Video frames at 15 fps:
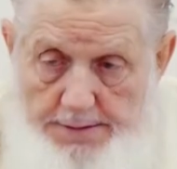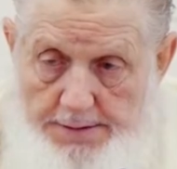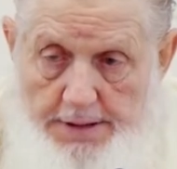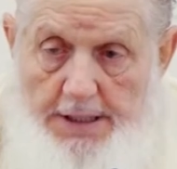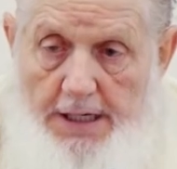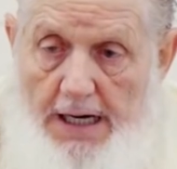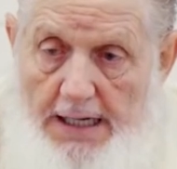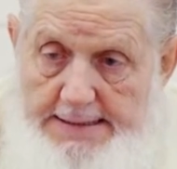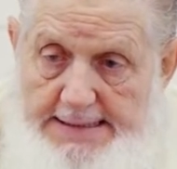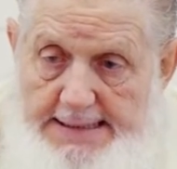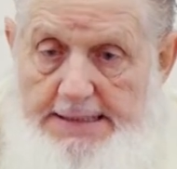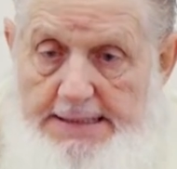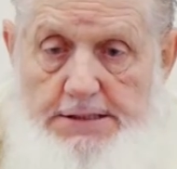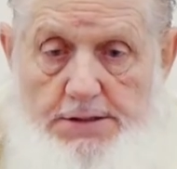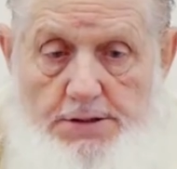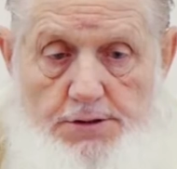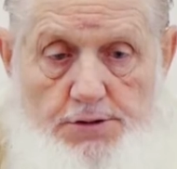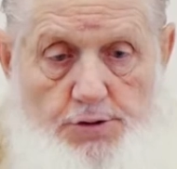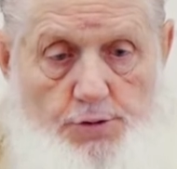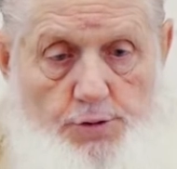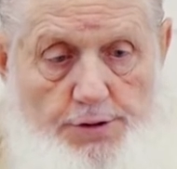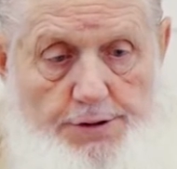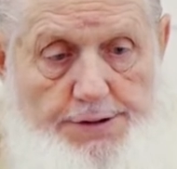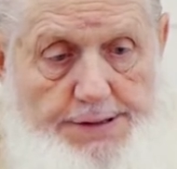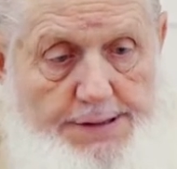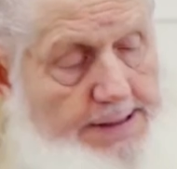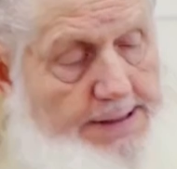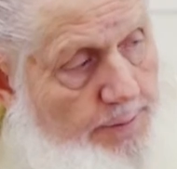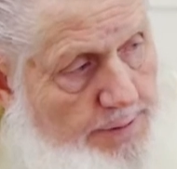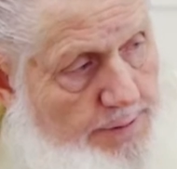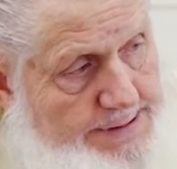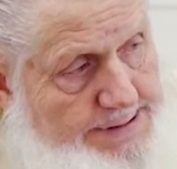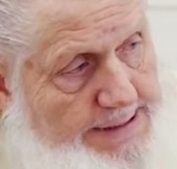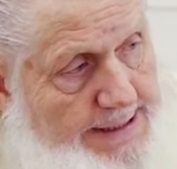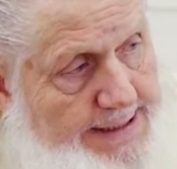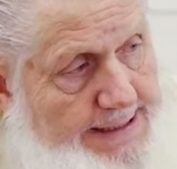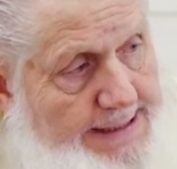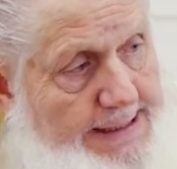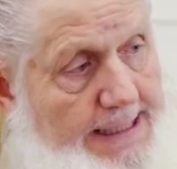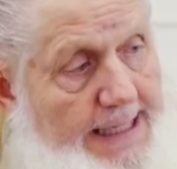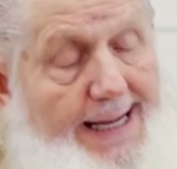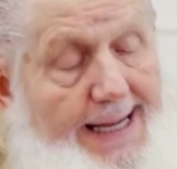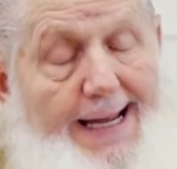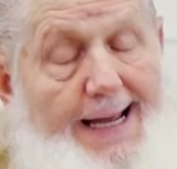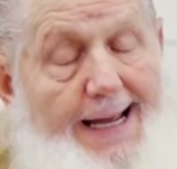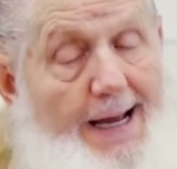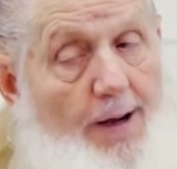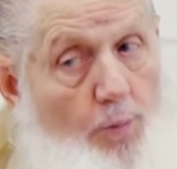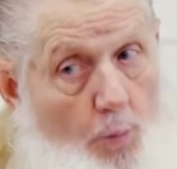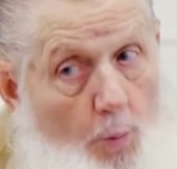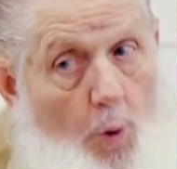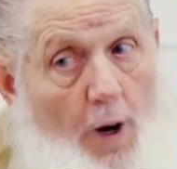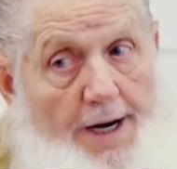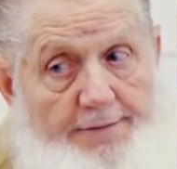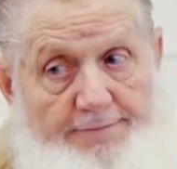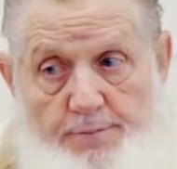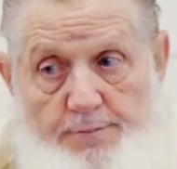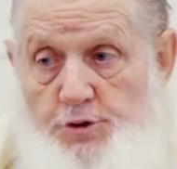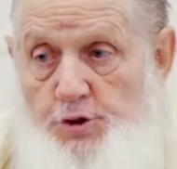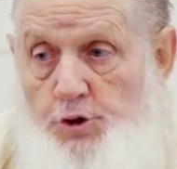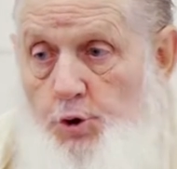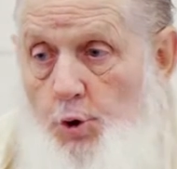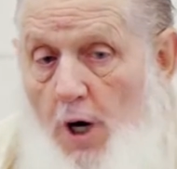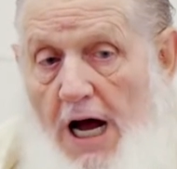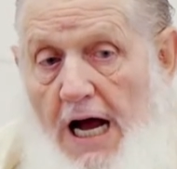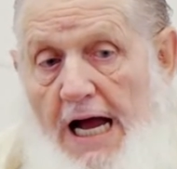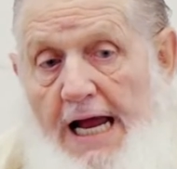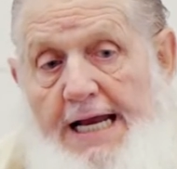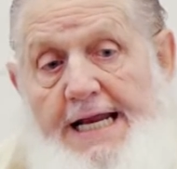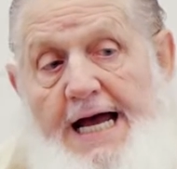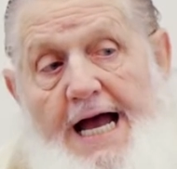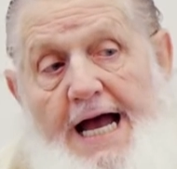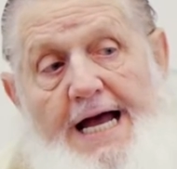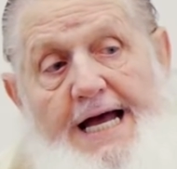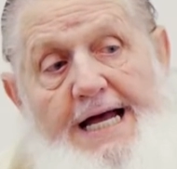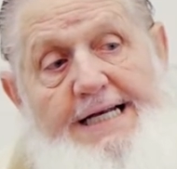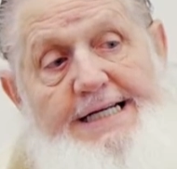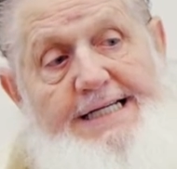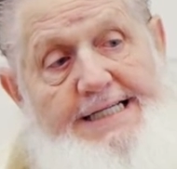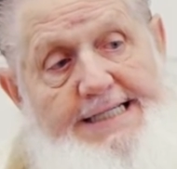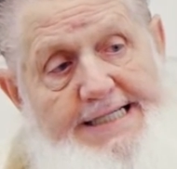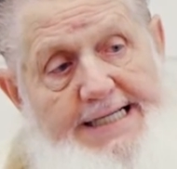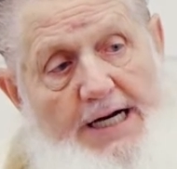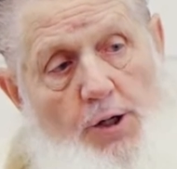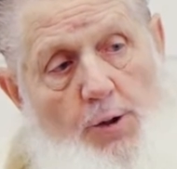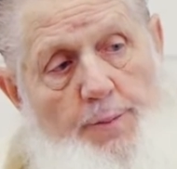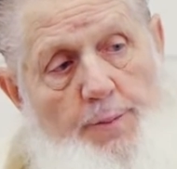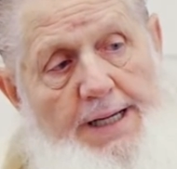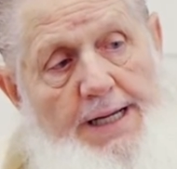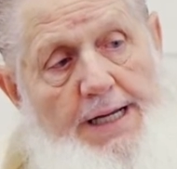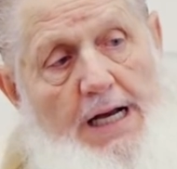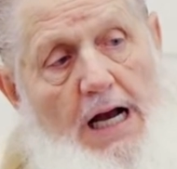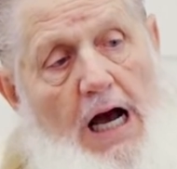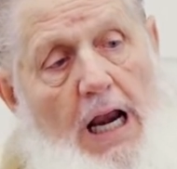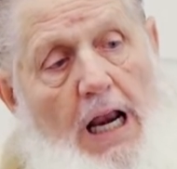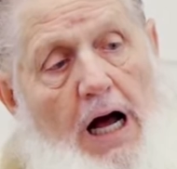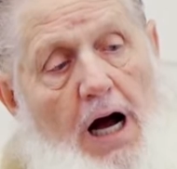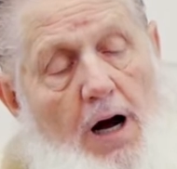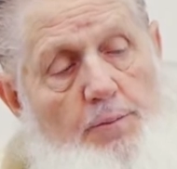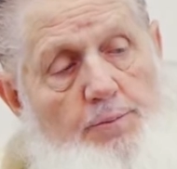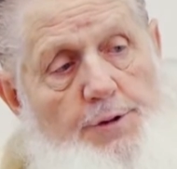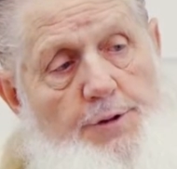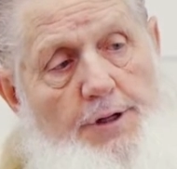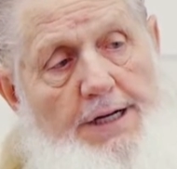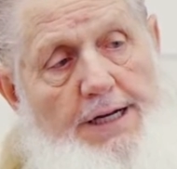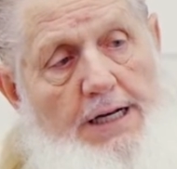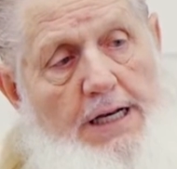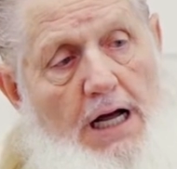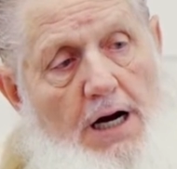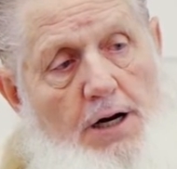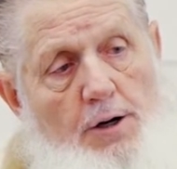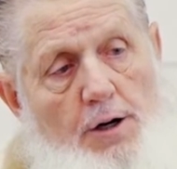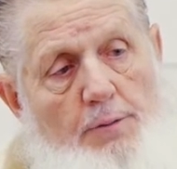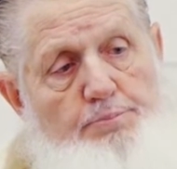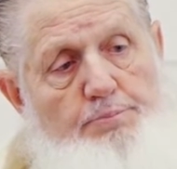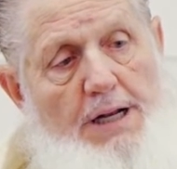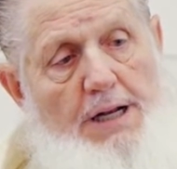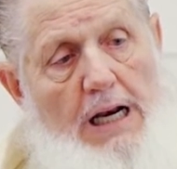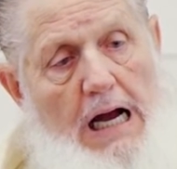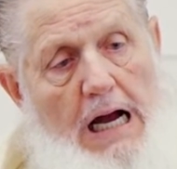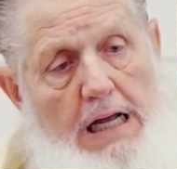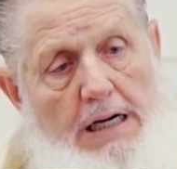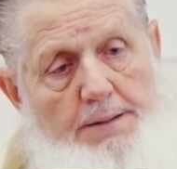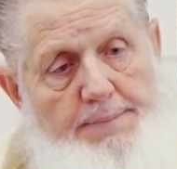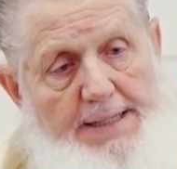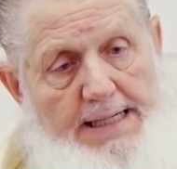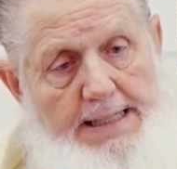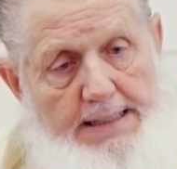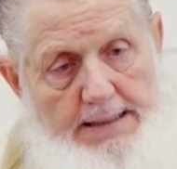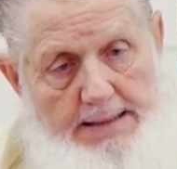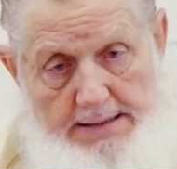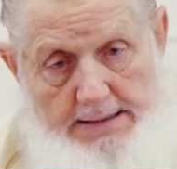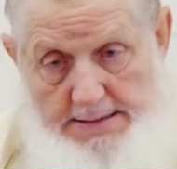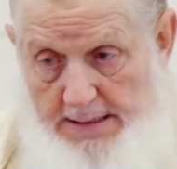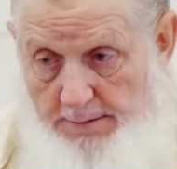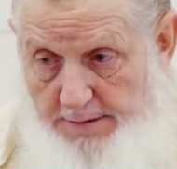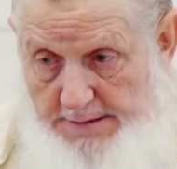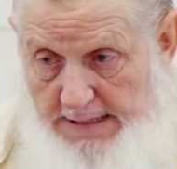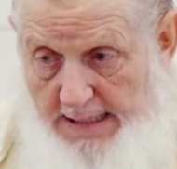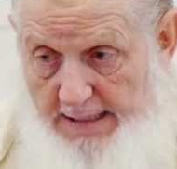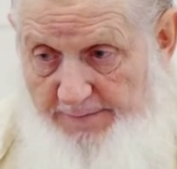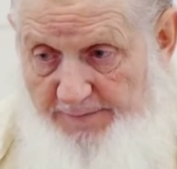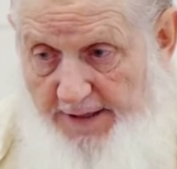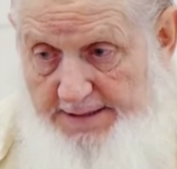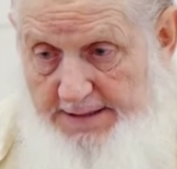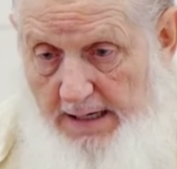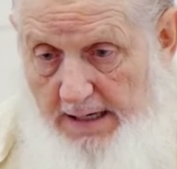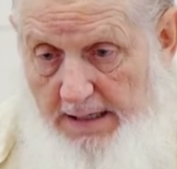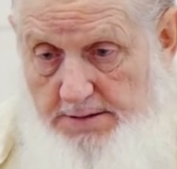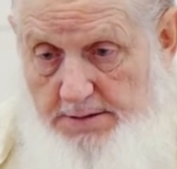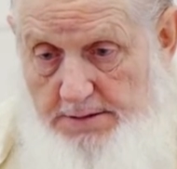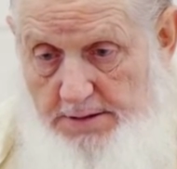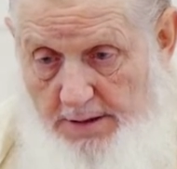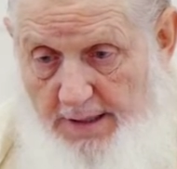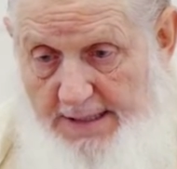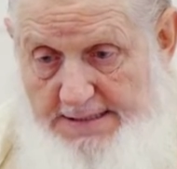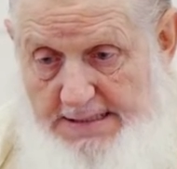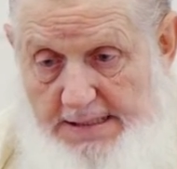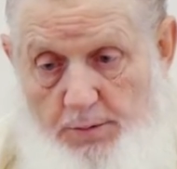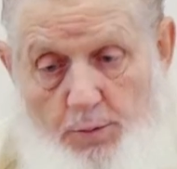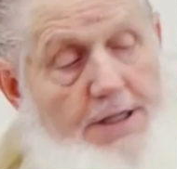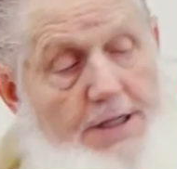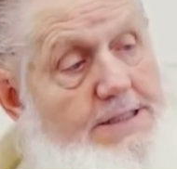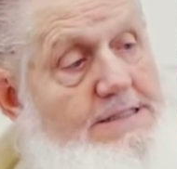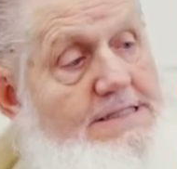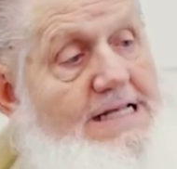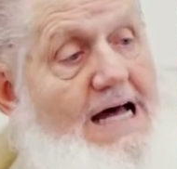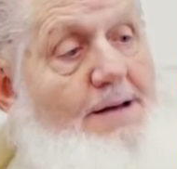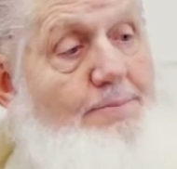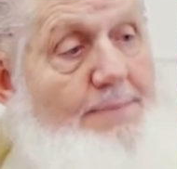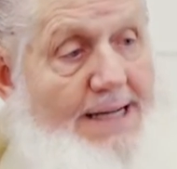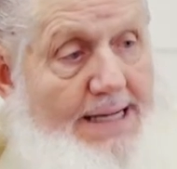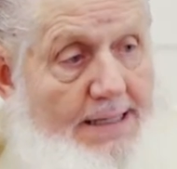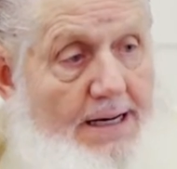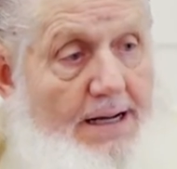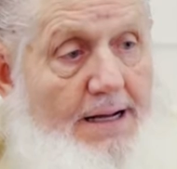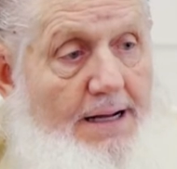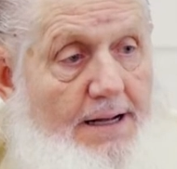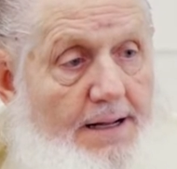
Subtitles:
the contents of the surahs that they're reciting. And one of them tried to tell me, Alhamdulillah Rabbil Alameen, because they recited Fatiha. So I said, what does that mean?